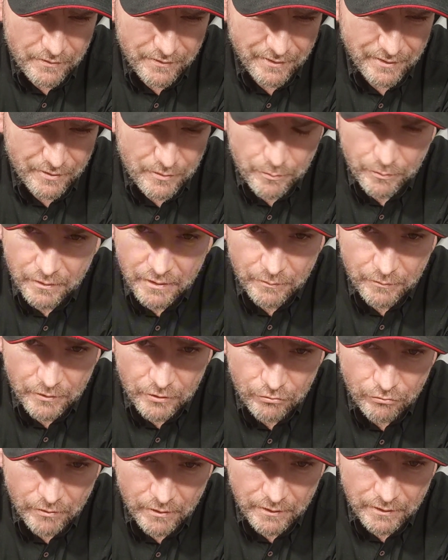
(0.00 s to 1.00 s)
I think that's pretty
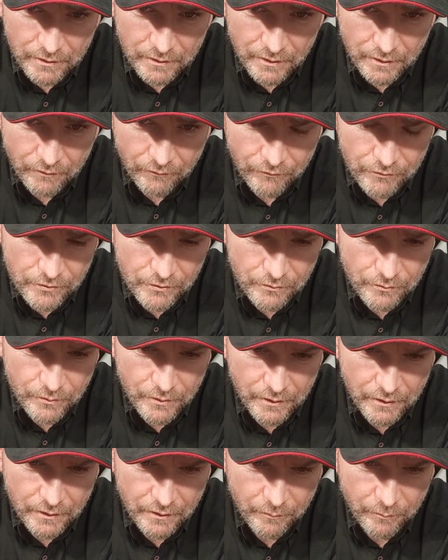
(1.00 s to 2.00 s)
much ready now
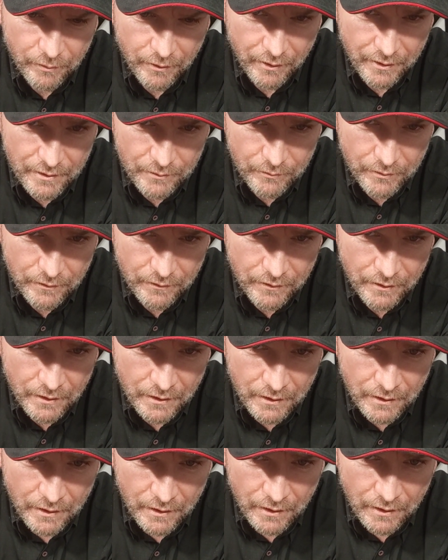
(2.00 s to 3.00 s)
to play with.
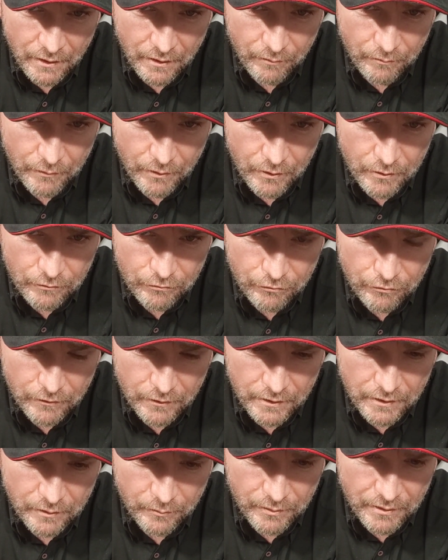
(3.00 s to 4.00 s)

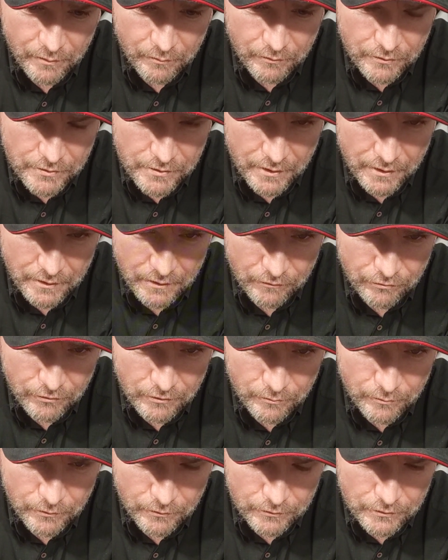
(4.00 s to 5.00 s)
Hopefully I'll be able to take a
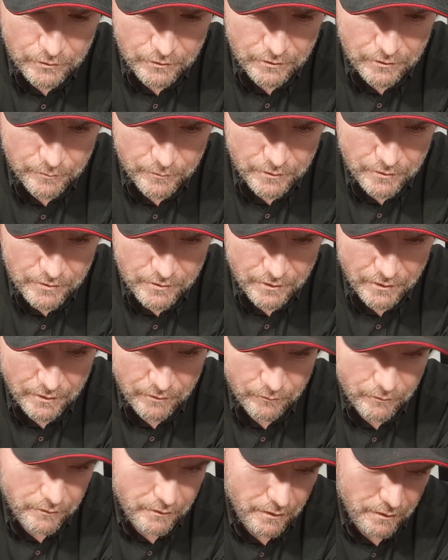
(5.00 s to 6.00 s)
few more tournaments
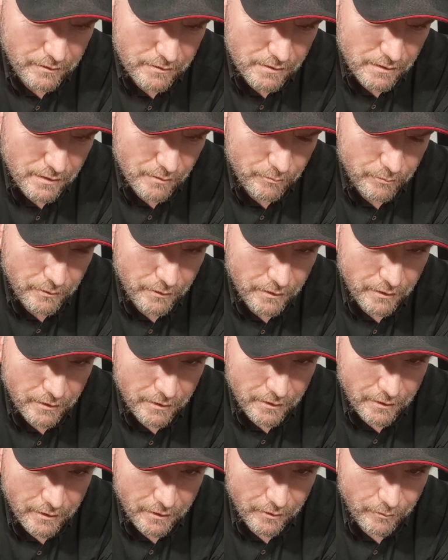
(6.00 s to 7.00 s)
down with that tip,
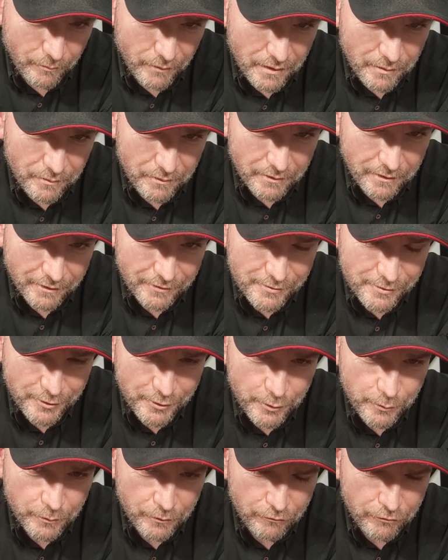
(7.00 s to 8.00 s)
and maybe
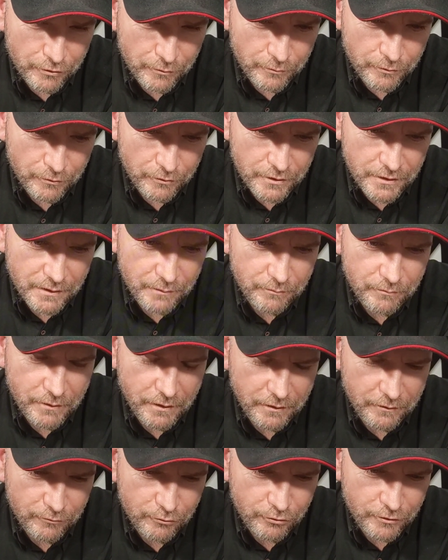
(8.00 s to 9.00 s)
execute a few more
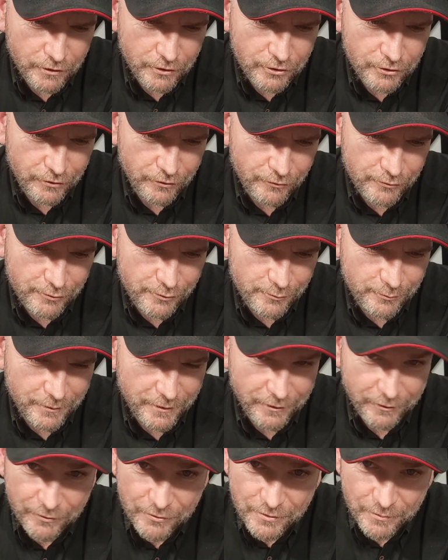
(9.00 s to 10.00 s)
trick shots as
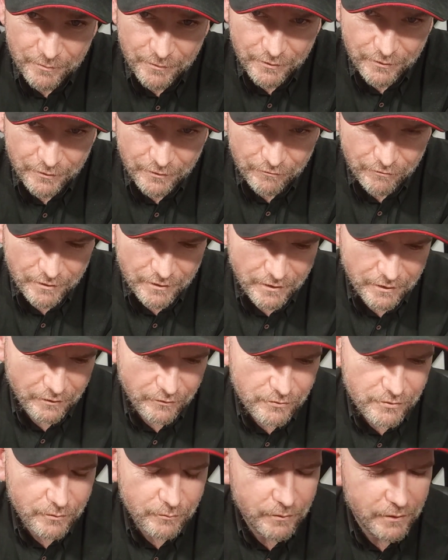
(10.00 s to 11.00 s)
well on some of the other
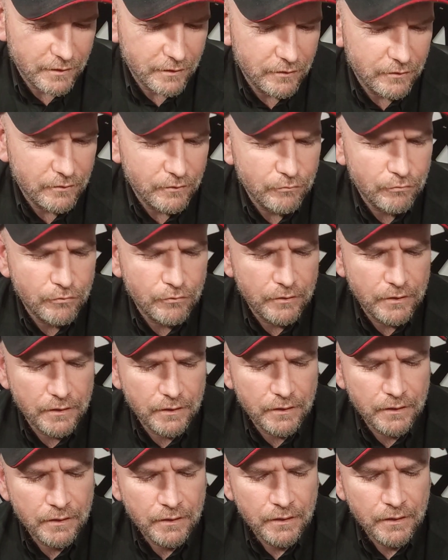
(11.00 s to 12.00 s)
videos that we can do for
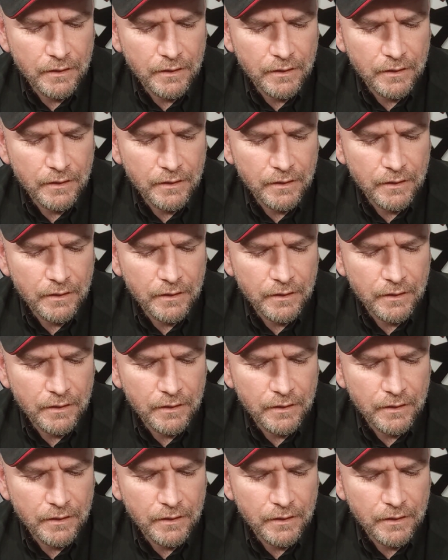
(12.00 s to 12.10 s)
you.